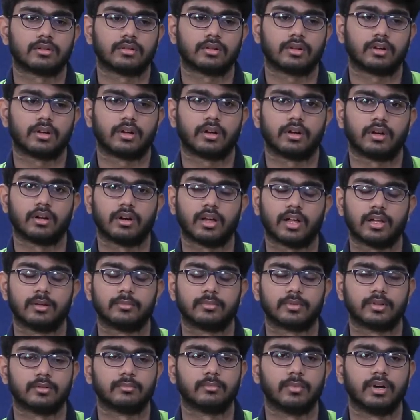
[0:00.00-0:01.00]
Okay. It
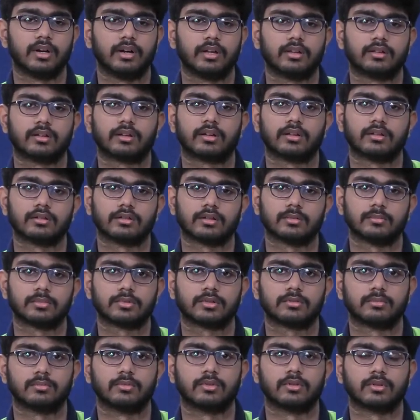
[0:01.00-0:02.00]
helps in building the
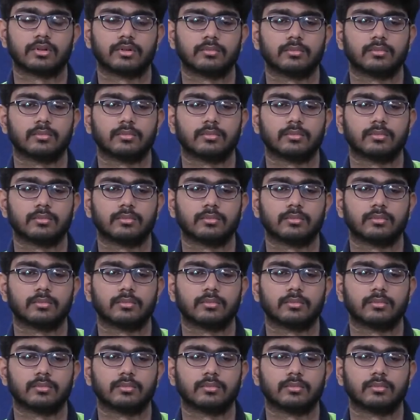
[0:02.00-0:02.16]
concepts more